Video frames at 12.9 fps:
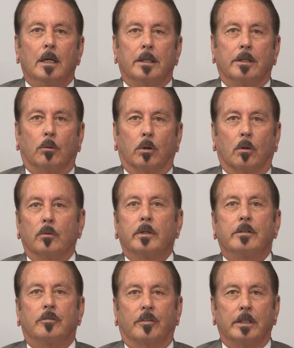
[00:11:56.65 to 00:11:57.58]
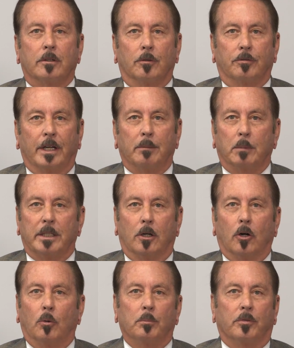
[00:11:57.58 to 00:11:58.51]
there were only single-family
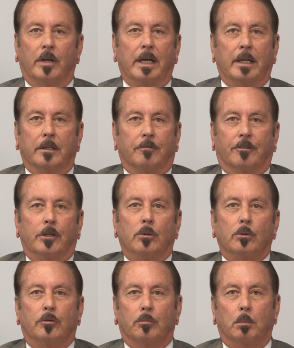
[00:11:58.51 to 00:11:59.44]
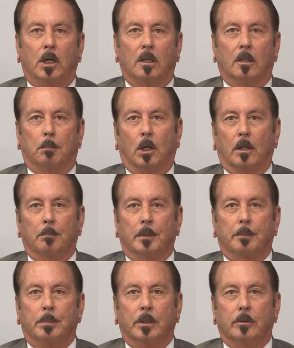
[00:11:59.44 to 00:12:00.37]
homes and a few small
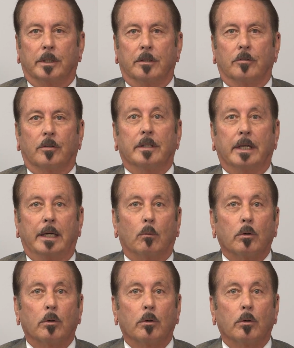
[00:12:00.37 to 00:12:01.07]
apartment buildings, and that